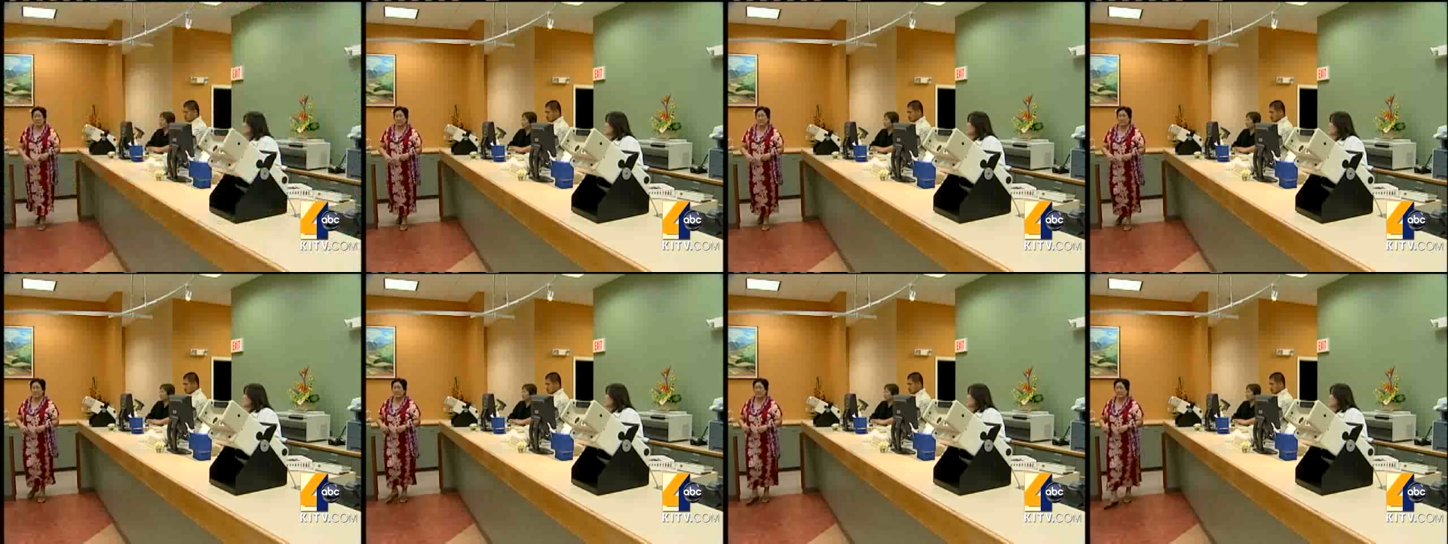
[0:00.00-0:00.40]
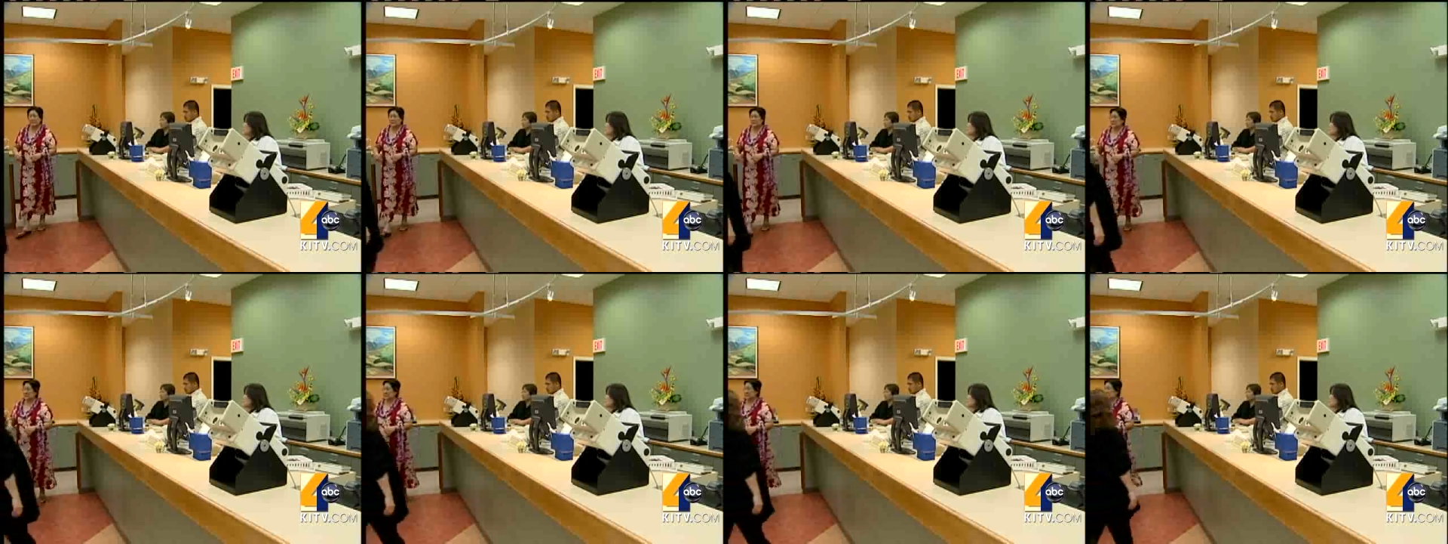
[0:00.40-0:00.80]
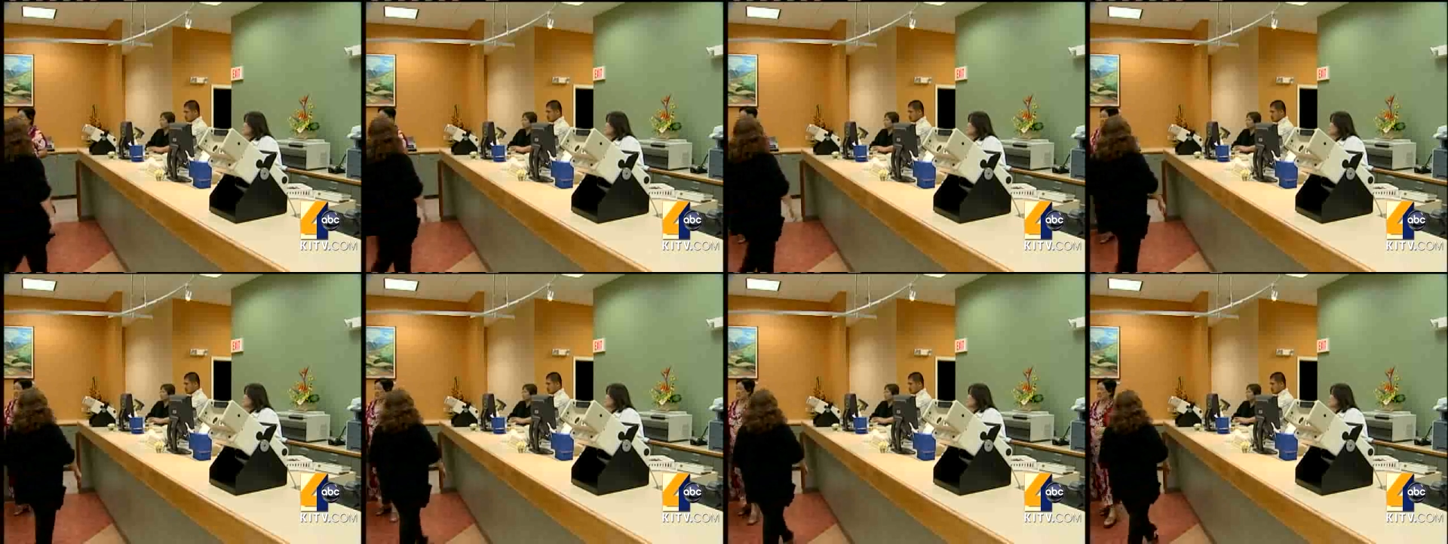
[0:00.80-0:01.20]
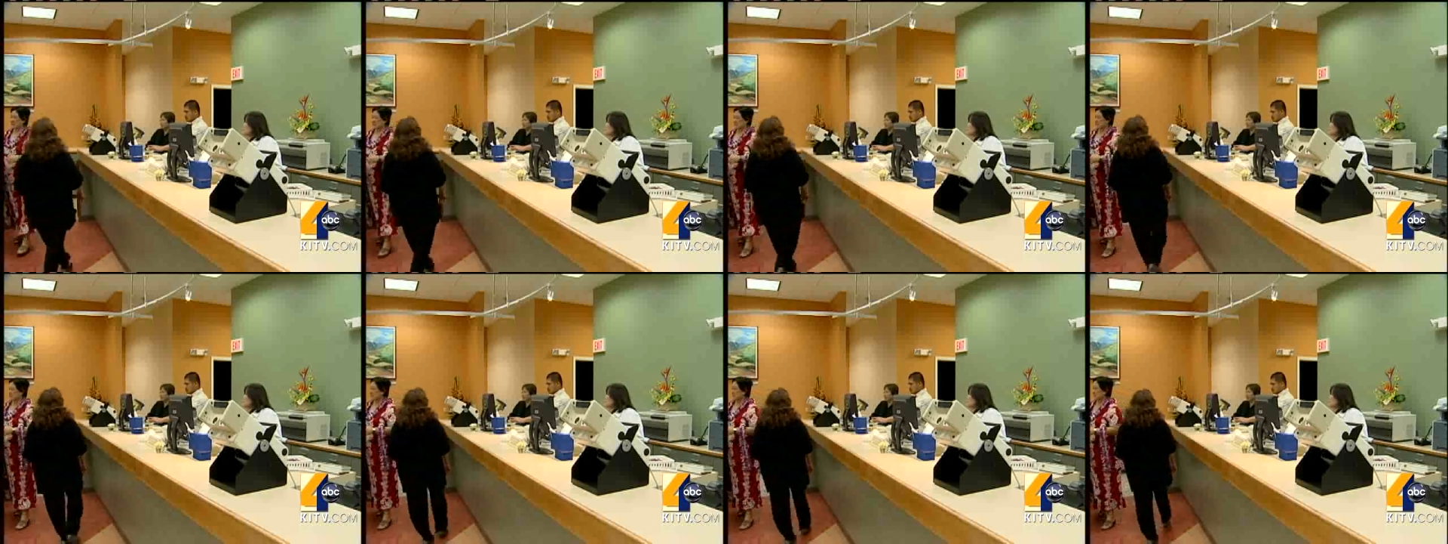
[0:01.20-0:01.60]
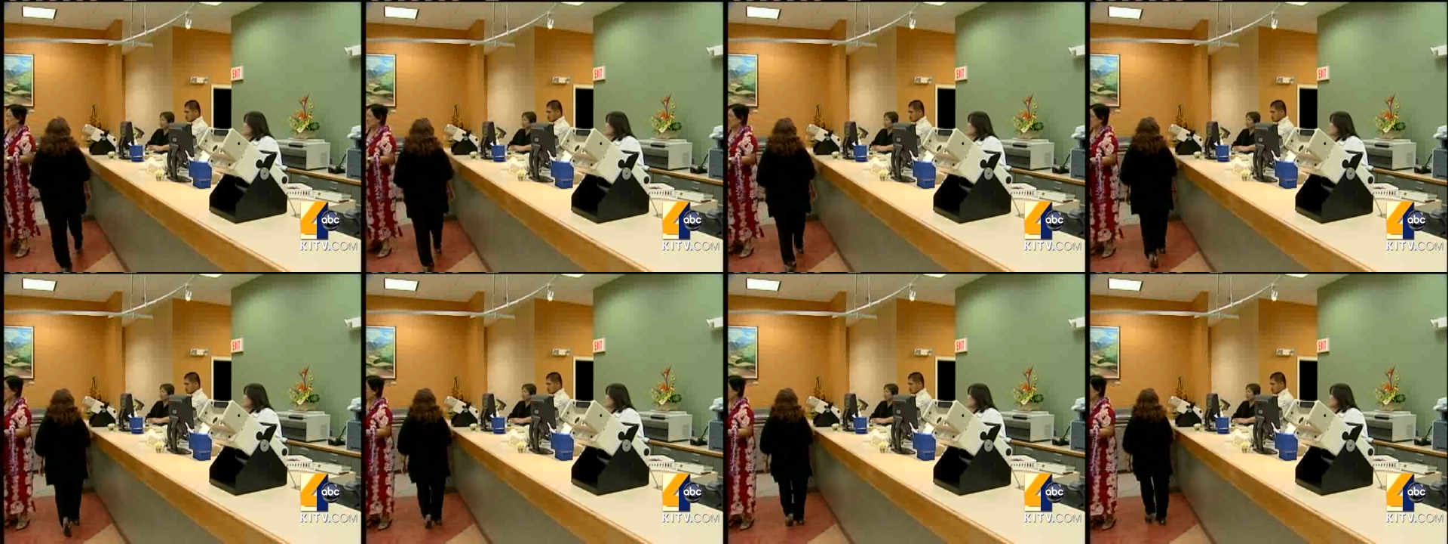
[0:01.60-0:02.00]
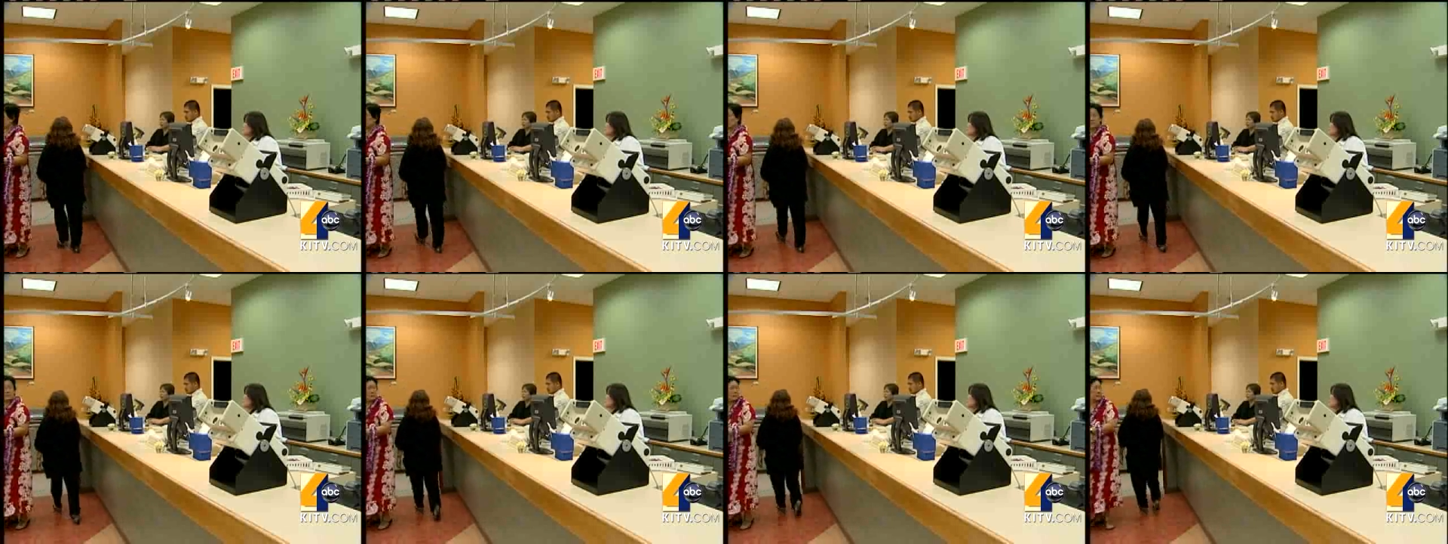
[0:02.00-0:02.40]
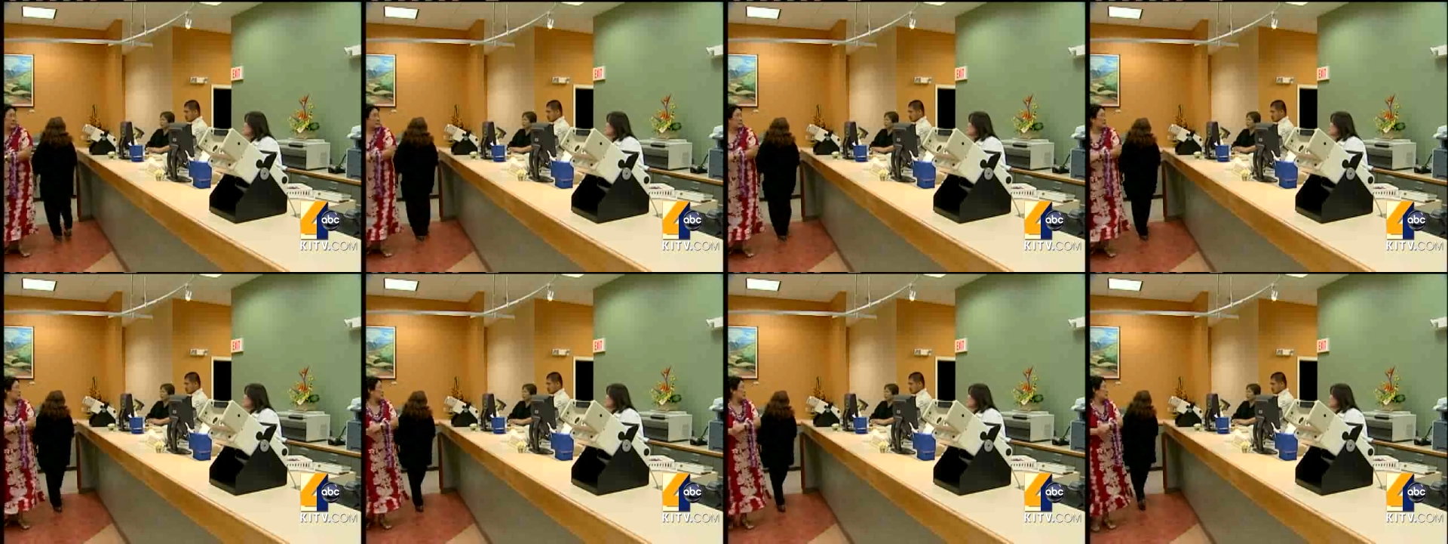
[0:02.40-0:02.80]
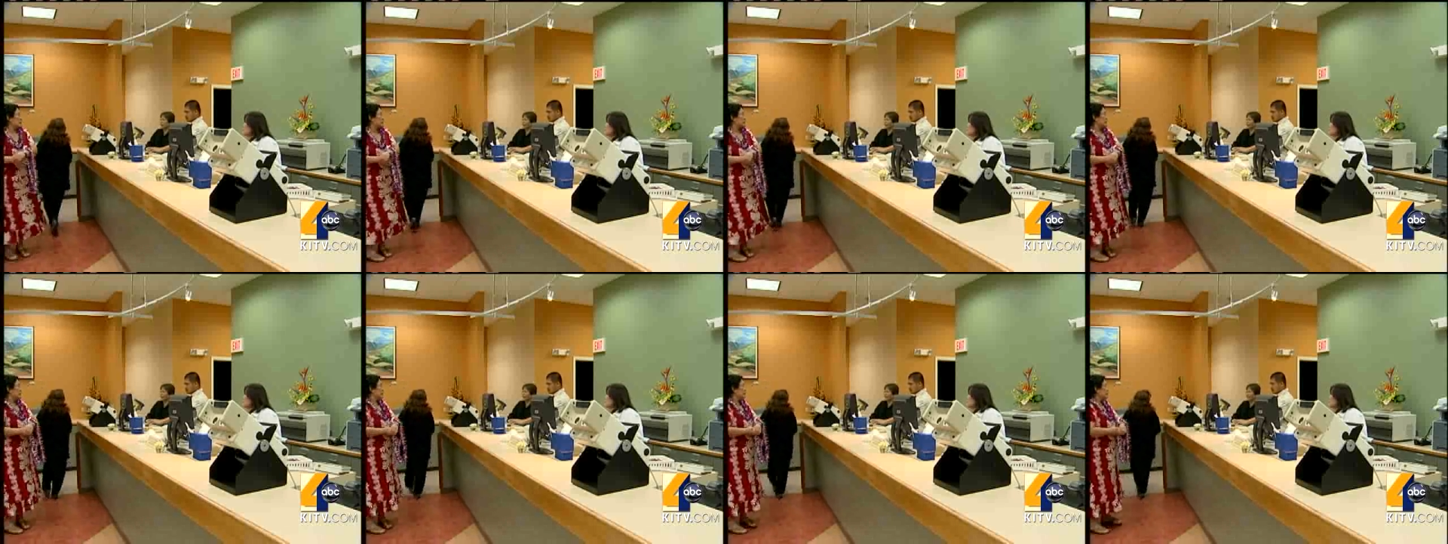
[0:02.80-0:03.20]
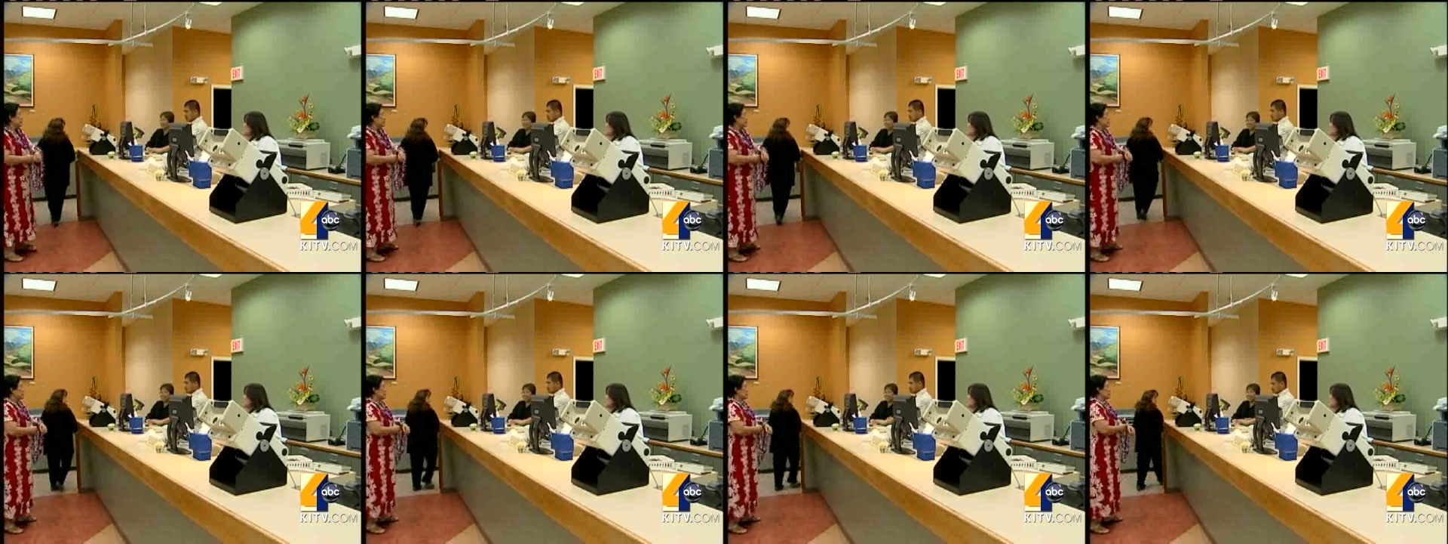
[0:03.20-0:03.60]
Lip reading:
Nobody's mouth can be seen.